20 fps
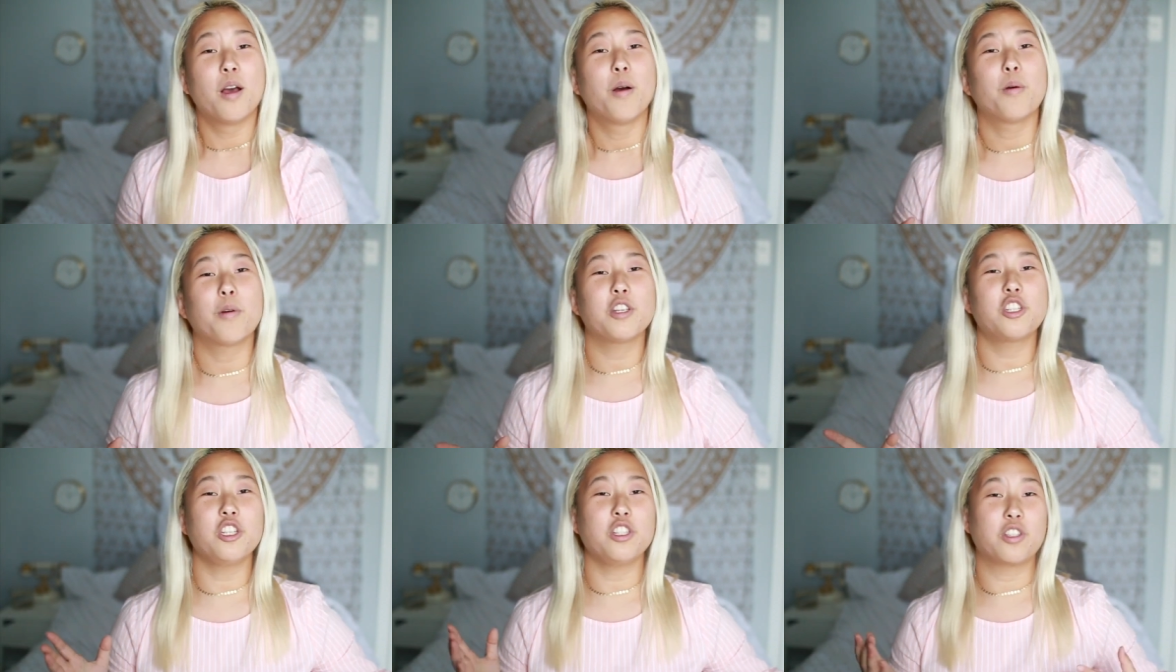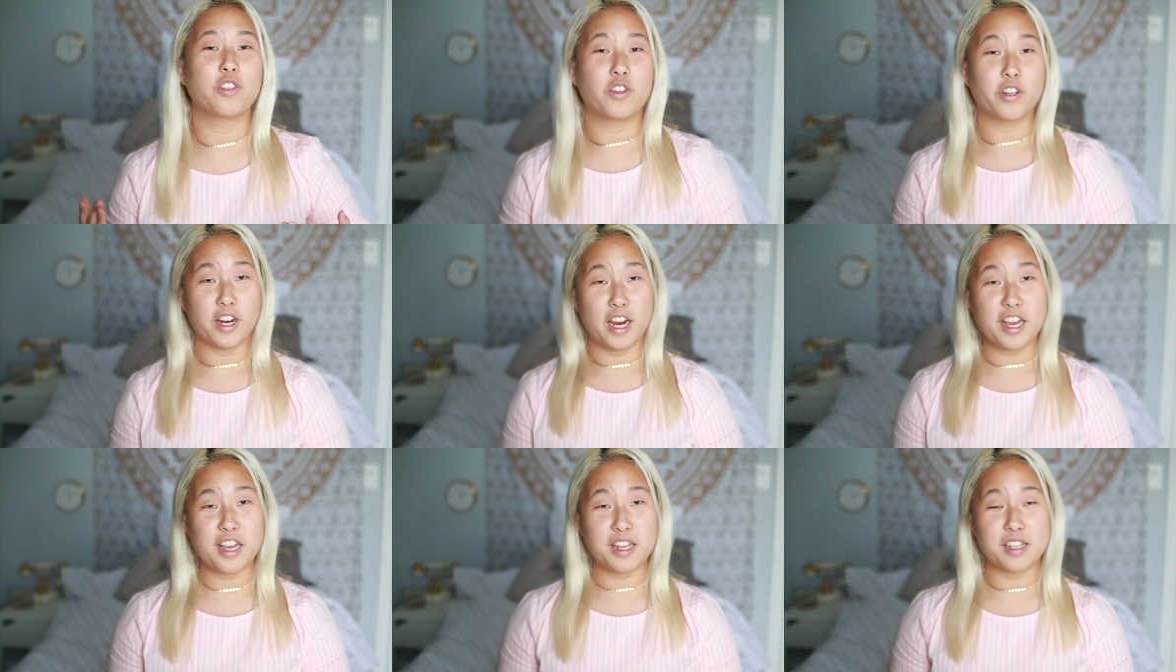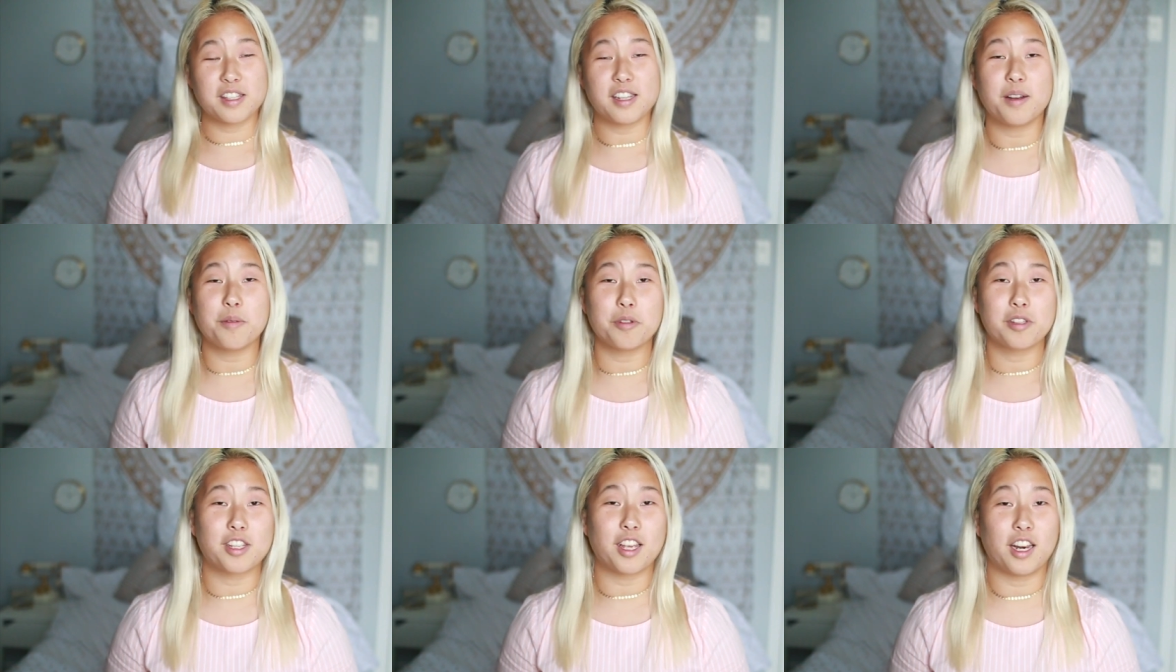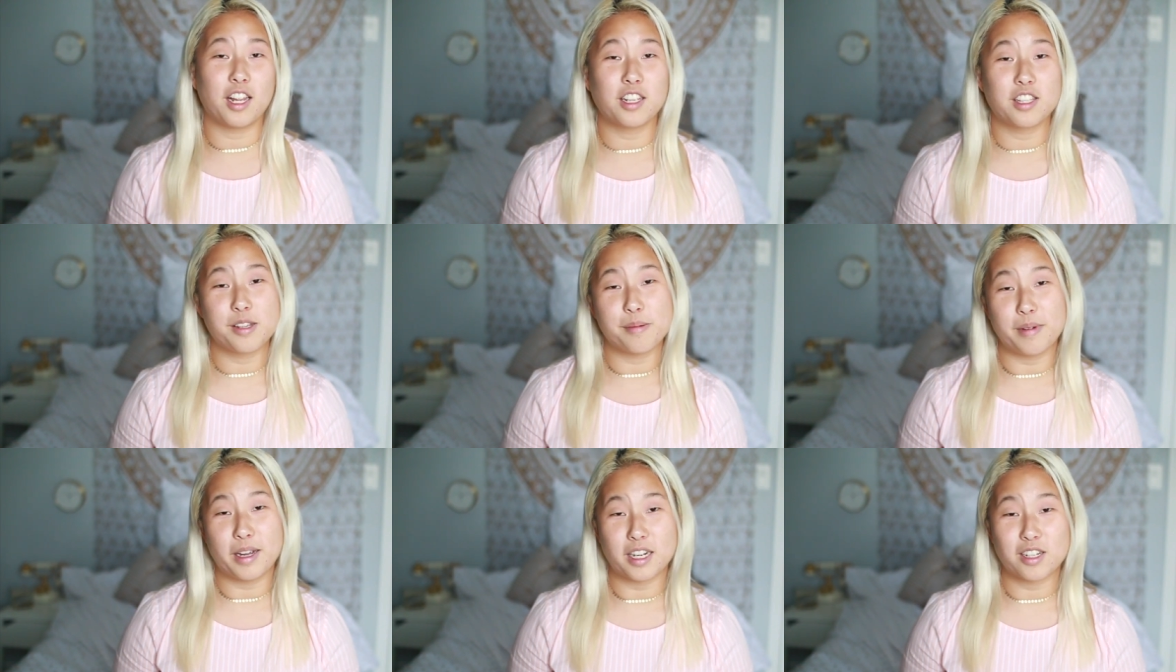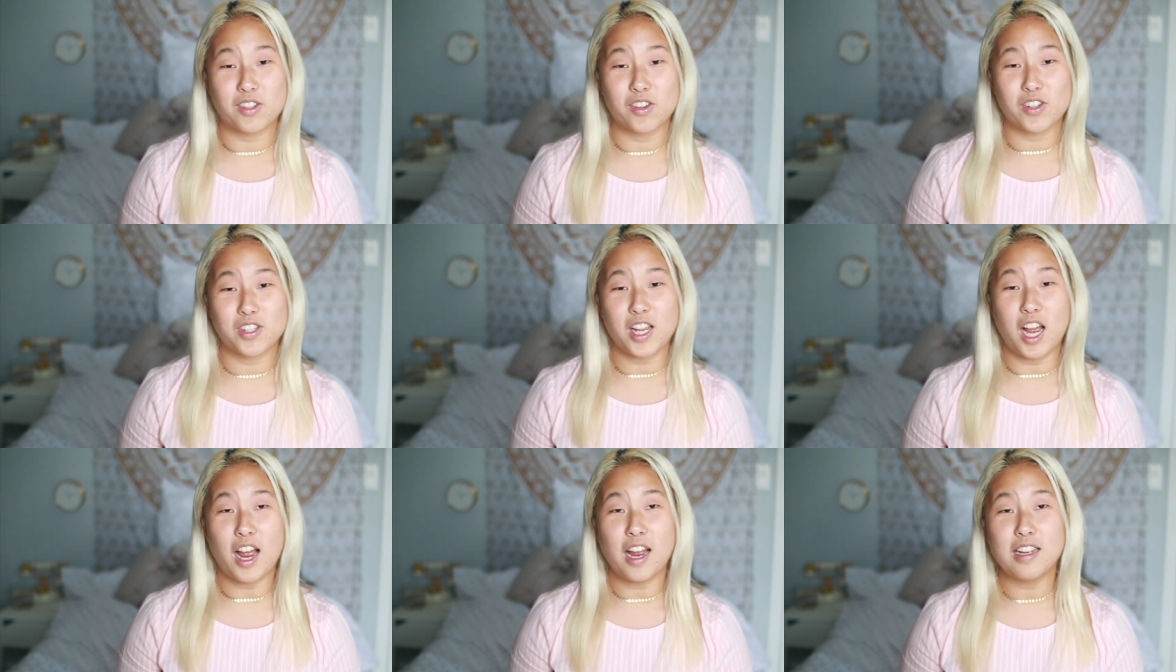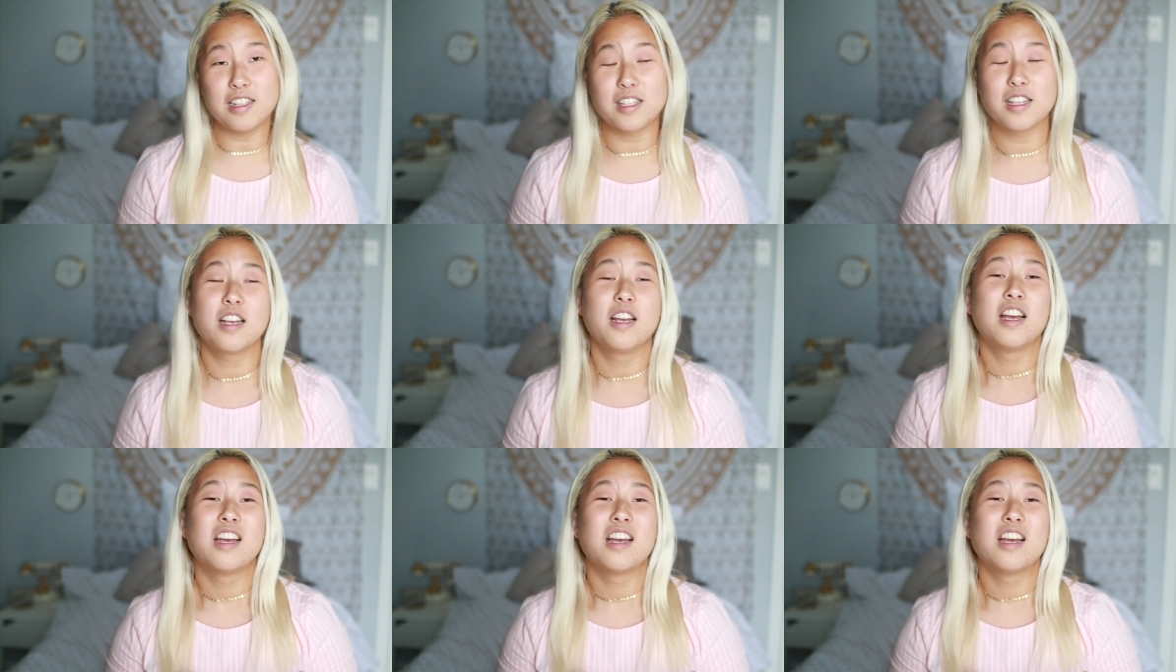which is great because I was getting some exercise.